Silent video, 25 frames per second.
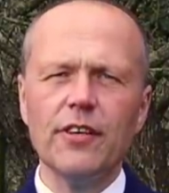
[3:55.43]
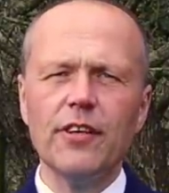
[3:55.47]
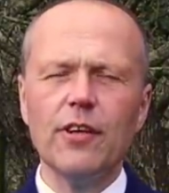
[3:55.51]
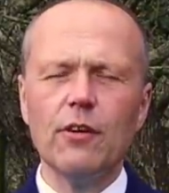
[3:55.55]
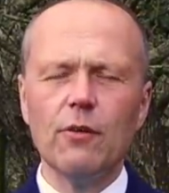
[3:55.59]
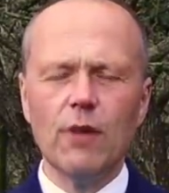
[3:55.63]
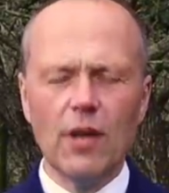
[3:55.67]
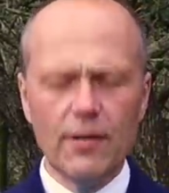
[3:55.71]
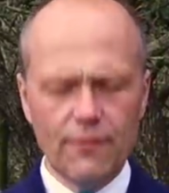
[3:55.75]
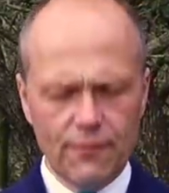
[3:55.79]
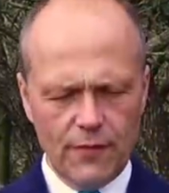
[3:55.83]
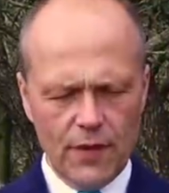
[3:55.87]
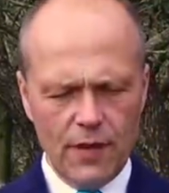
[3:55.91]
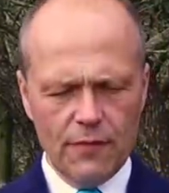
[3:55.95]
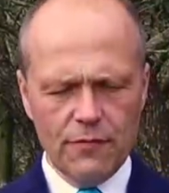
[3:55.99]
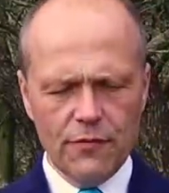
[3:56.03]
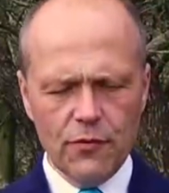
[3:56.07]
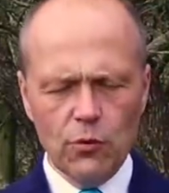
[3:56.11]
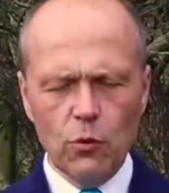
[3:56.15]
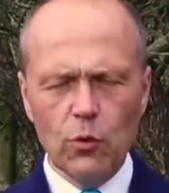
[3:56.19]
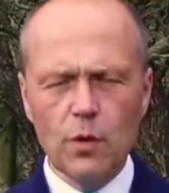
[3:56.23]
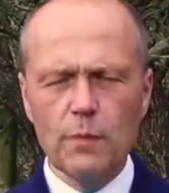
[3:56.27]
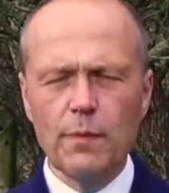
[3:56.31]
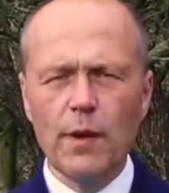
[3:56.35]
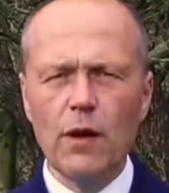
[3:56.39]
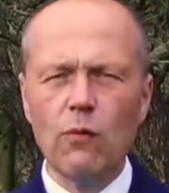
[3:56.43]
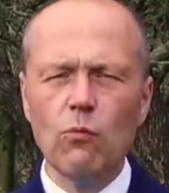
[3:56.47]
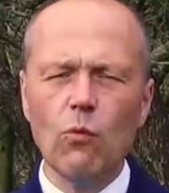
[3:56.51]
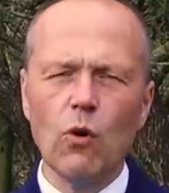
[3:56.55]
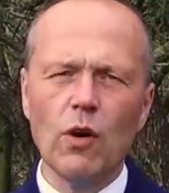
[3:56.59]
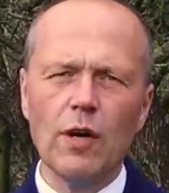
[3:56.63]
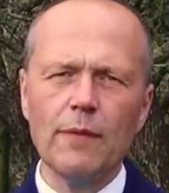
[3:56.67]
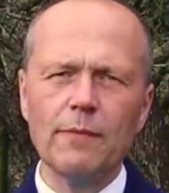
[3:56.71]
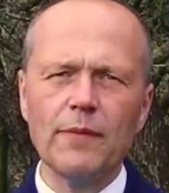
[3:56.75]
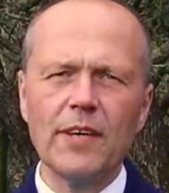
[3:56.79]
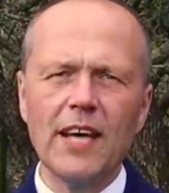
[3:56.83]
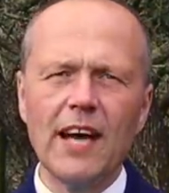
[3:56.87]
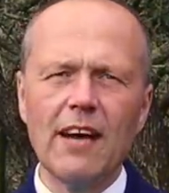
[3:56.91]
You know, I've thought about what
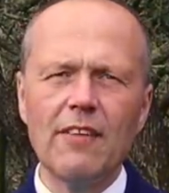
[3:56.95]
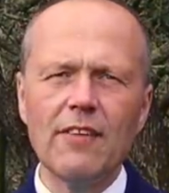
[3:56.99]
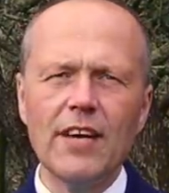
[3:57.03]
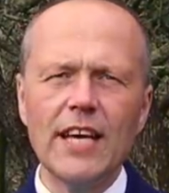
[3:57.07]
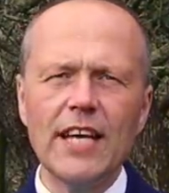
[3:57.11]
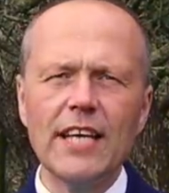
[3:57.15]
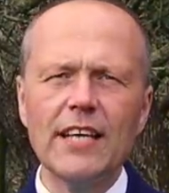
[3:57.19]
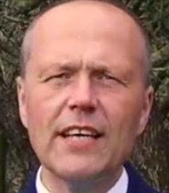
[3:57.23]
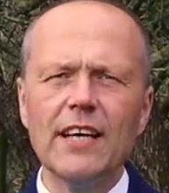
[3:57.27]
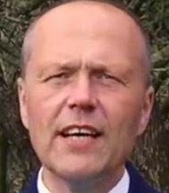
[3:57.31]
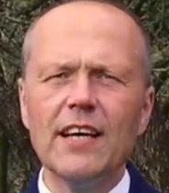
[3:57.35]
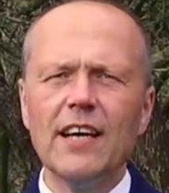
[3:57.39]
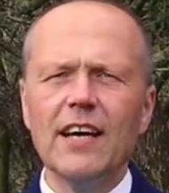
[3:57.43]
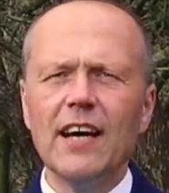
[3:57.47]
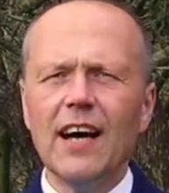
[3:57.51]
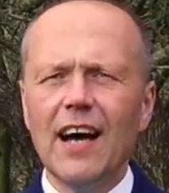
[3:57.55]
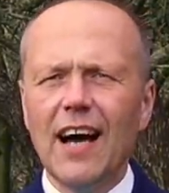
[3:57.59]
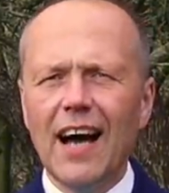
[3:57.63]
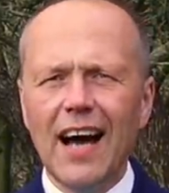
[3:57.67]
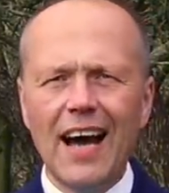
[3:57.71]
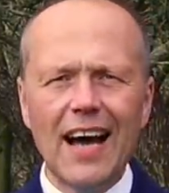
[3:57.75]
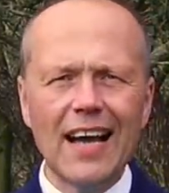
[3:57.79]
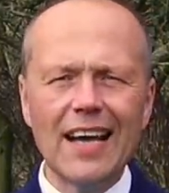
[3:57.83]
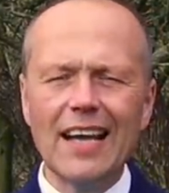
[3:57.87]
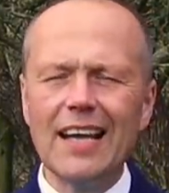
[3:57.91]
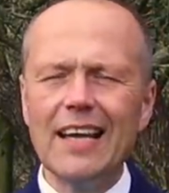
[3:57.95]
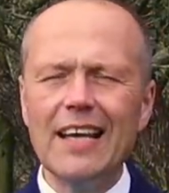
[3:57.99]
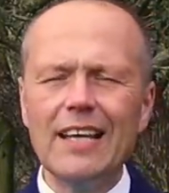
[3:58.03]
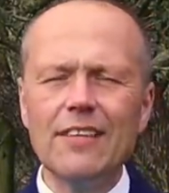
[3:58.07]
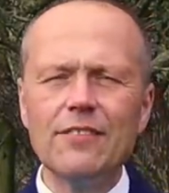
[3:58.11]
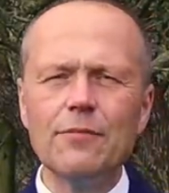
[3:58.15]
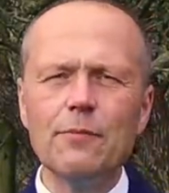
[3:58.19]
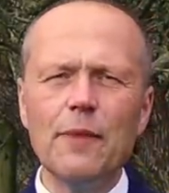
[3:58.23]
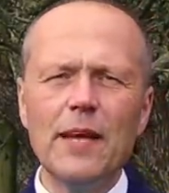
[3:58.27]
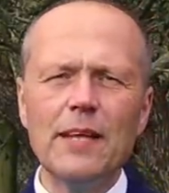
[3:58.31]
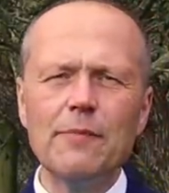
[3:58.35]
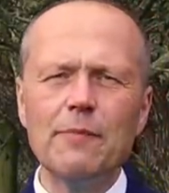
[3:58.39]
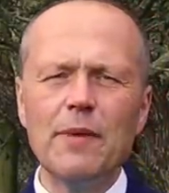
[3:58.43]
I'm carrying, and
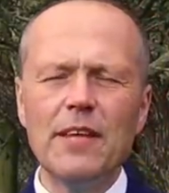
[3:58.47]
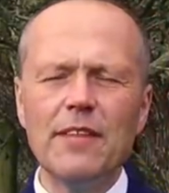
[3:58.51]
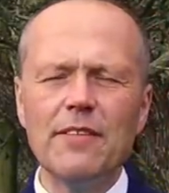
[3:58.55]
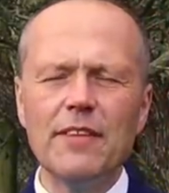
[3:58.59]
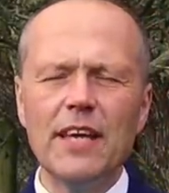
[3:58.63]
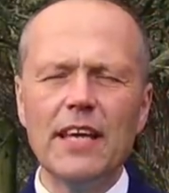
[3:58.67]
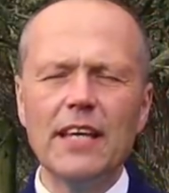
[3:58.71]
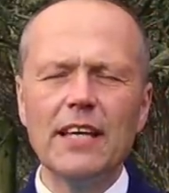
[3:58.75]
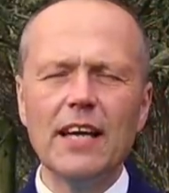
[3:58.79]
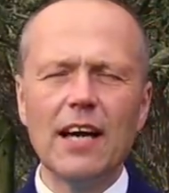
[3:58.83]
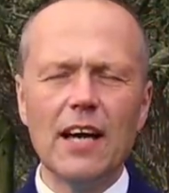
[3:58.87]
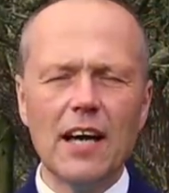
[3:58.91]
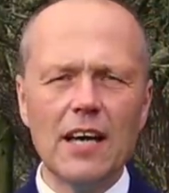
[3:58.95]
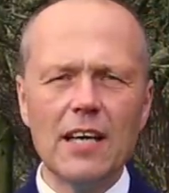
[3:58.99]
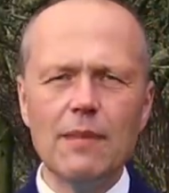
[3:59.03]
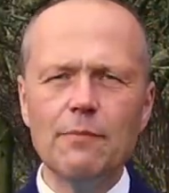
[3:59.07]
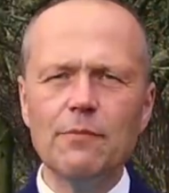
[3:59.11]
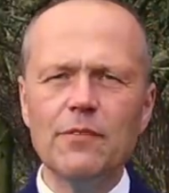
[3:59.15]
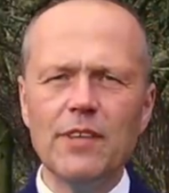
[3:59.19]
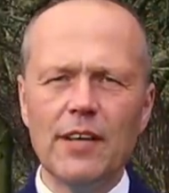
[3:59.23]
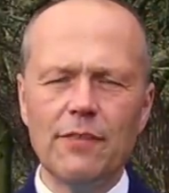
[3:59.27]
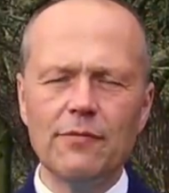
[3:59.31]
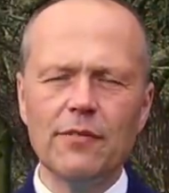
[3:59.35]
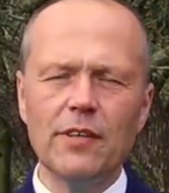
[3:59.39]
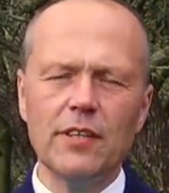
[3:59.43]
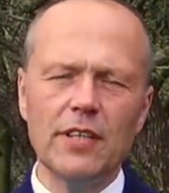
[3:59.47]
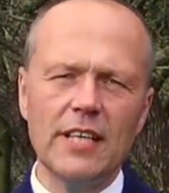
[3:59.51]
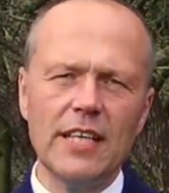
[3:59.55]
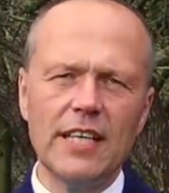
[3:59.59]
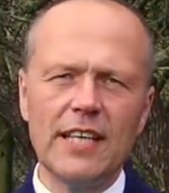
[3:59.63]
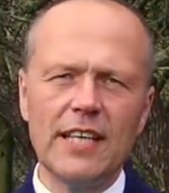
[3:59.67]
it's made me think I am definitely